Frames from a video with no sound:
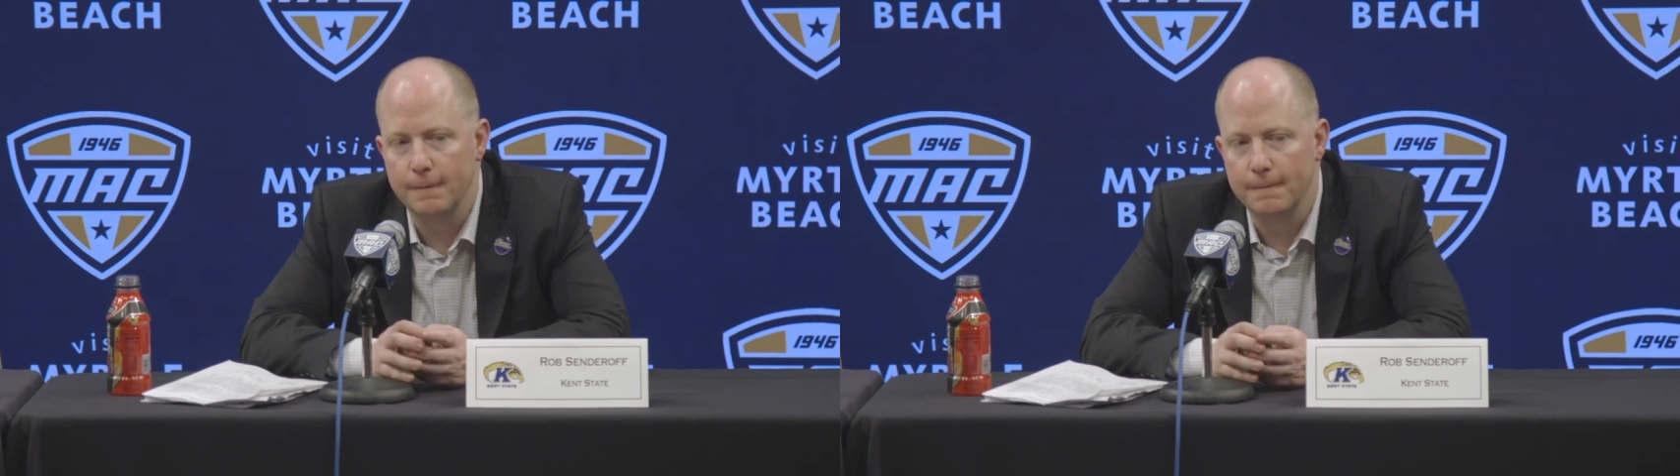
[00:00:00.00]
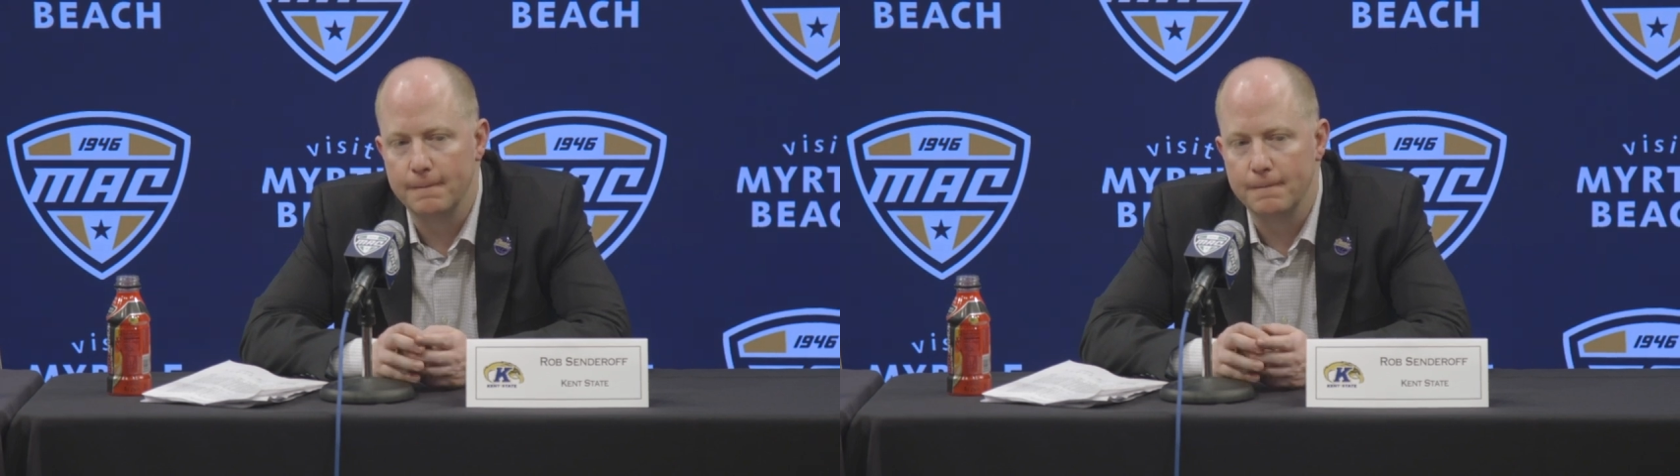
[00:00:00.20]

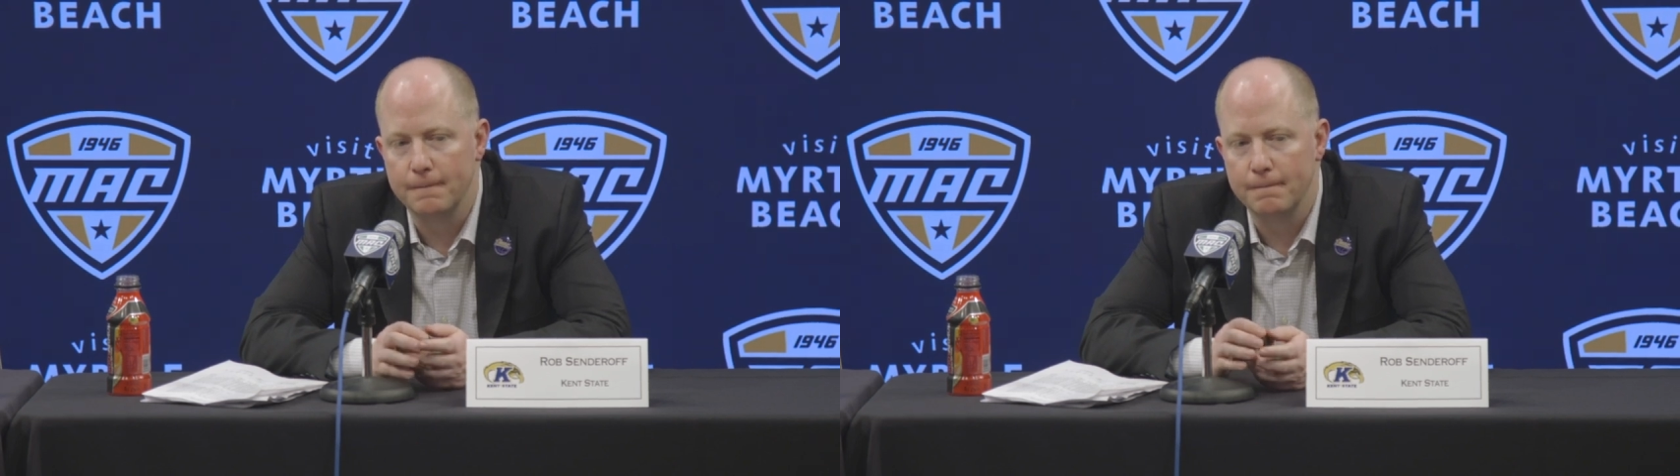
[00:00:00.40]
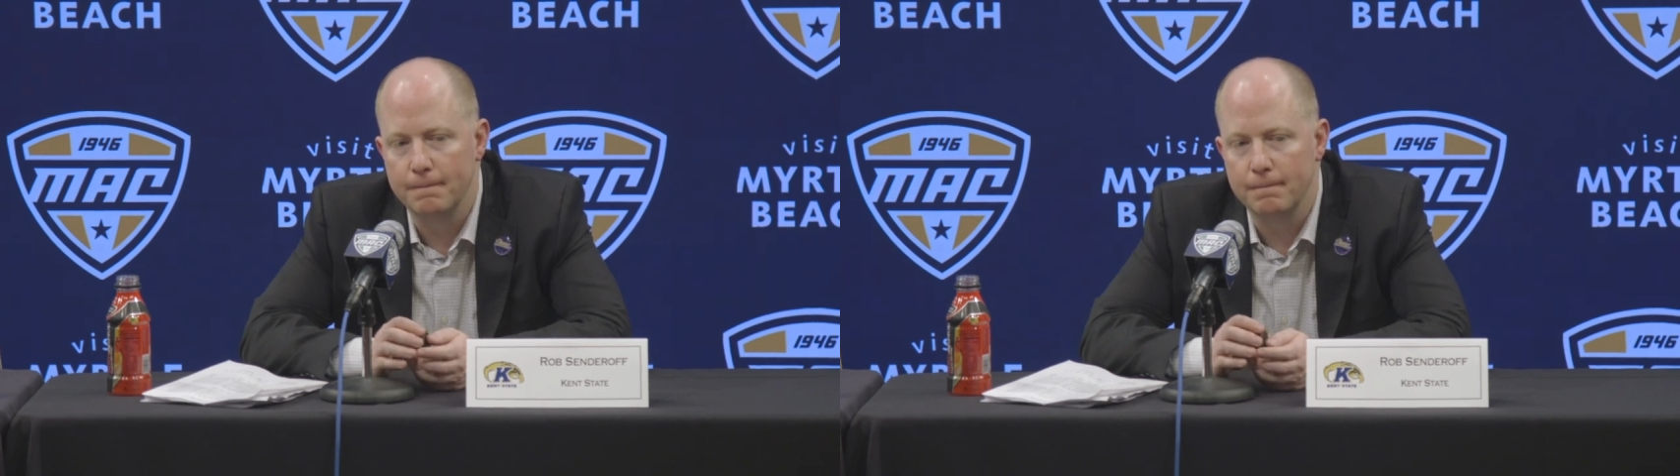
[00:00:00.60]
With that,
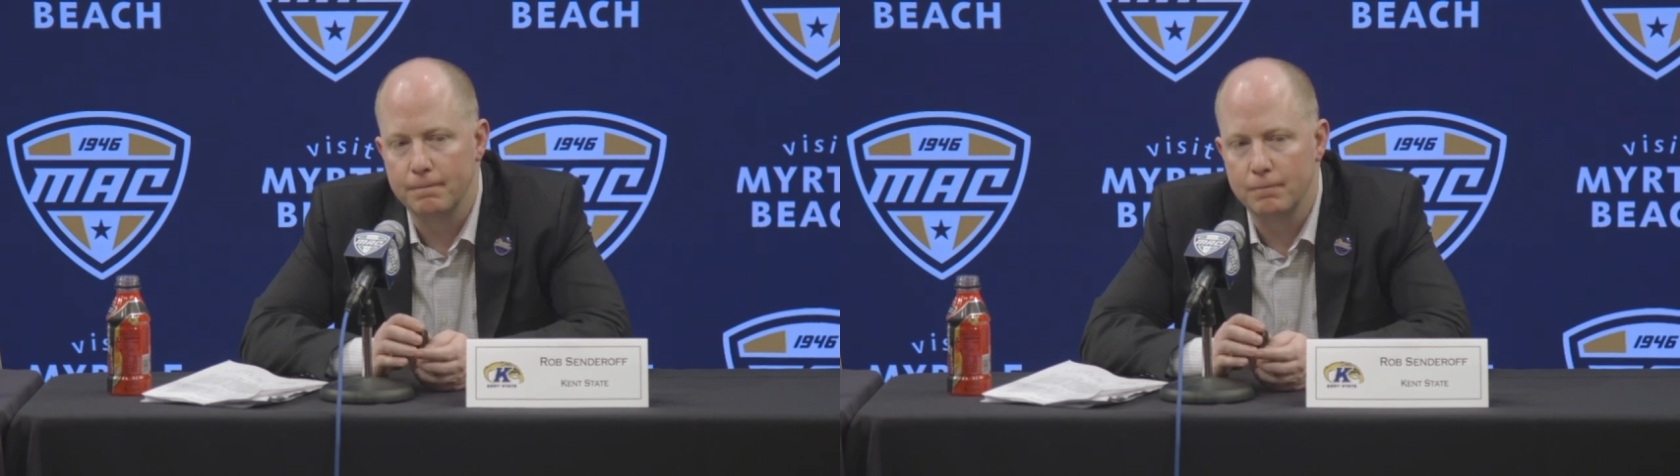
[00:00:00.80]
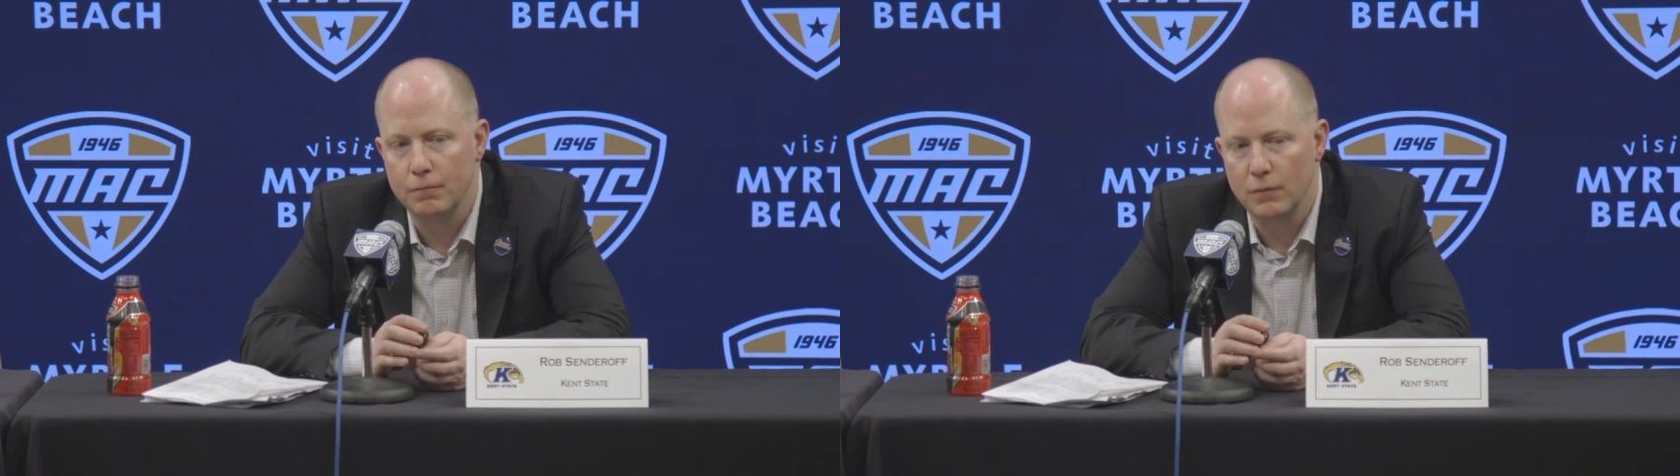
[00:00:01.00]
how much
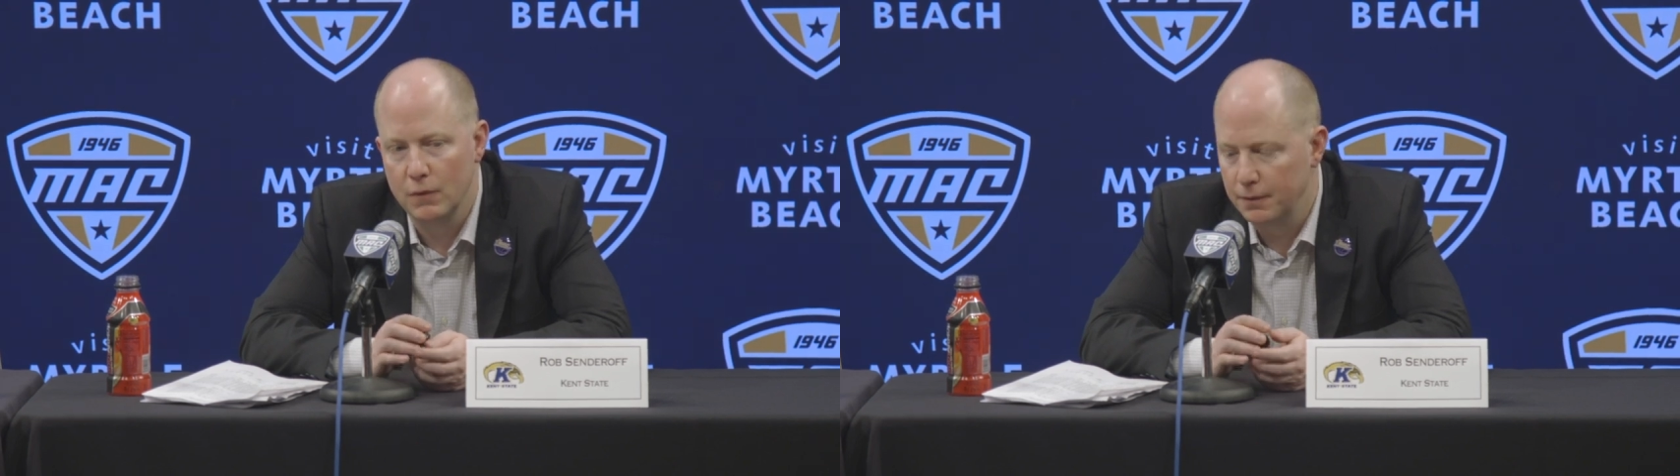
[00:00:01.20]
of